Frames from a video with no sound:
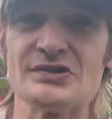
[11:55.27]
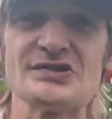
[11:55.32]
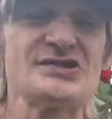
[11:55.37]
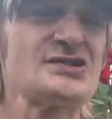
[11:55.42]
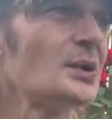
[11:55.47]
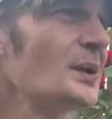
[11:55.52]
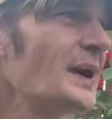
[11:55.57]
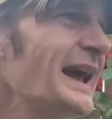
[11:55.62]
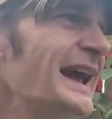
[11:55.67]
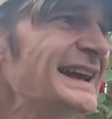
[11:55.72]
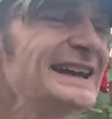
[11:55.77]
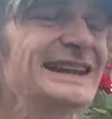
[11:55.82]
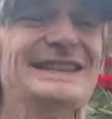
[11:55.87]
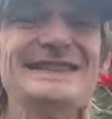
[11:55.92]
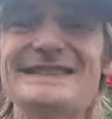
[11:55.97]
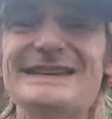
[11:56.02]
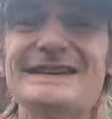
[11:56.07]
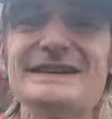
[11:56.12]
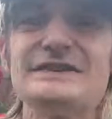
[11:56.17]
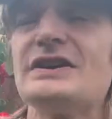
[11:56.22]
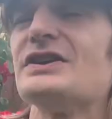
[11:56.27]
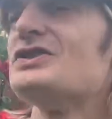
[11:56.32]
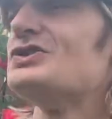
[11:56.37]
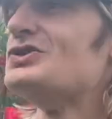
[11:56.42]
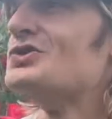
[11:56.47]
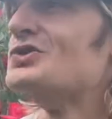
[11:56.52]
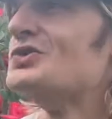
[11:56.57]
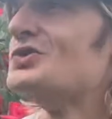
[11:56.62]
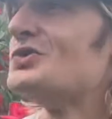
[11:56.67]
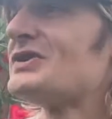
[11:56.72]
So anything that
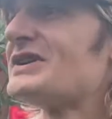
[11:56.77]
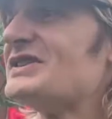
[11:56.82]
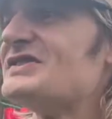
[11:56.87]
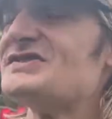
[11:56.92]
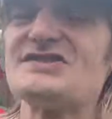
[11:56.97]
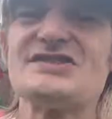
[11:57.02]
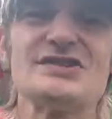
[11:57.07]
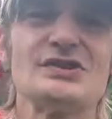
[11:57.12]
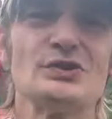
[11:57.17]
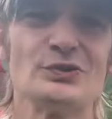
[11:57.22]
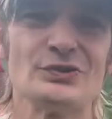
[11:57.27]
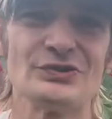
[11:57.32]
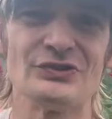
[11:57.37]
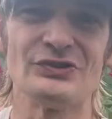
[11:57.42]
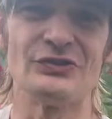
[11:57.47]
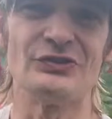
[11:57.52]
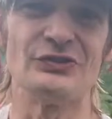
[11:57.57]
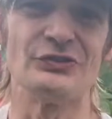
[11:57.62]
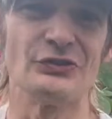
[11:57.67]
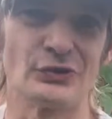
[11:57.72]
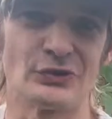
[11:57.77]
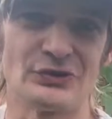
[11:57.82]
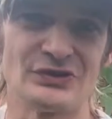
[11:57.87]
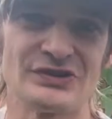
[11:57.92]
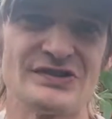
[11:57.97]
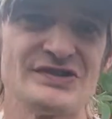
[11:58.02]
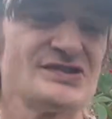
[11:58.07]
you consider dirt.